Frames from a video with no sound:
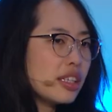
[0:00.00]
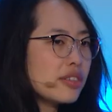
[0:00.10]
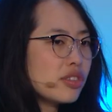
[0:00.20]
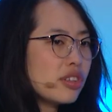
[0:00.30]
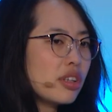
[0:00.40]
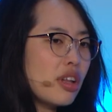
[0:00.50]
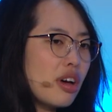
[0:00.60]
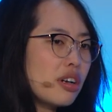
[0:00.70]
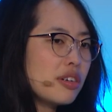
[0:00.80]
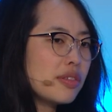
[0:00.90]
gives you a lot
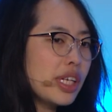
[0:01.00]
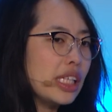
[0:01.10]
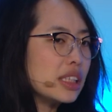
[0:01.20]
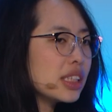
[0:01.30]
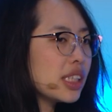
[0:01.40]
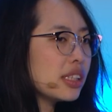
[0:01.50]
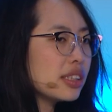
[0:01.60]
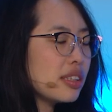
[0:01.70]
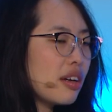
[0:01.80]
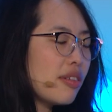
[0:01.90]
of
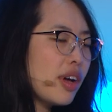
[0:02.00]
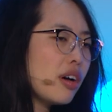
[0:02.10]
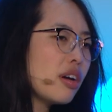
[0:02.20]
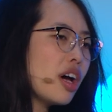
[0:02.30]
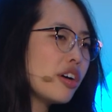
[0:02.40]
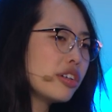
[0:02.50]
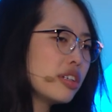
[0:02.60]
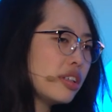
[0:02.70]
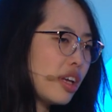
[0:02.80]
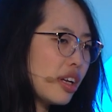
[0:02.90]
insights about how your
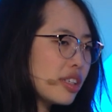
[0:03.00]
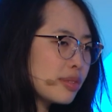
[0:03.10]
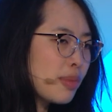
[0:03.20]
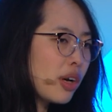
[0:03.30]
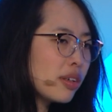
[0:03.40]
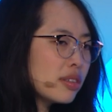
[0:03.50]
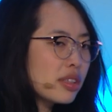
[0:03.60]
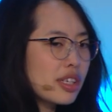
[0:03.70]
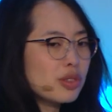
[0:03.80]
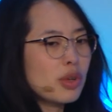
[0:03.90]
data is modeled
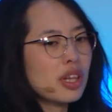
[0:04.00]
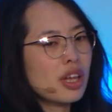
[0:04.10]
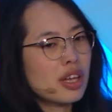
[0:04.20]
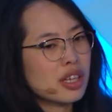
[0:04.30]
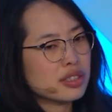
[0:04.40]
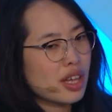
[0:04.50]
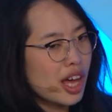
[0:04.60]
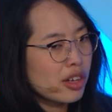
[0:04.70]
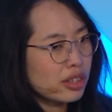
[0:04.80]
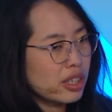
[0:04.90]
as well as
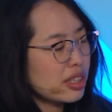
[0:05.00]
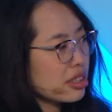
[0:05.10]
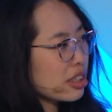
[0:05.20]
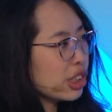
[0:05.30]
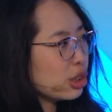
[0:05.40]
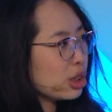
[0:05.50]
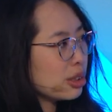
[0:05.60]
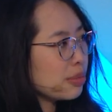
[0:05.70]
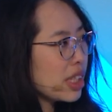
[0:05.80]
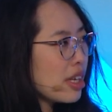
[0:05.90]
how data is
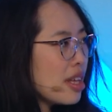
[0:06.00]
consumed.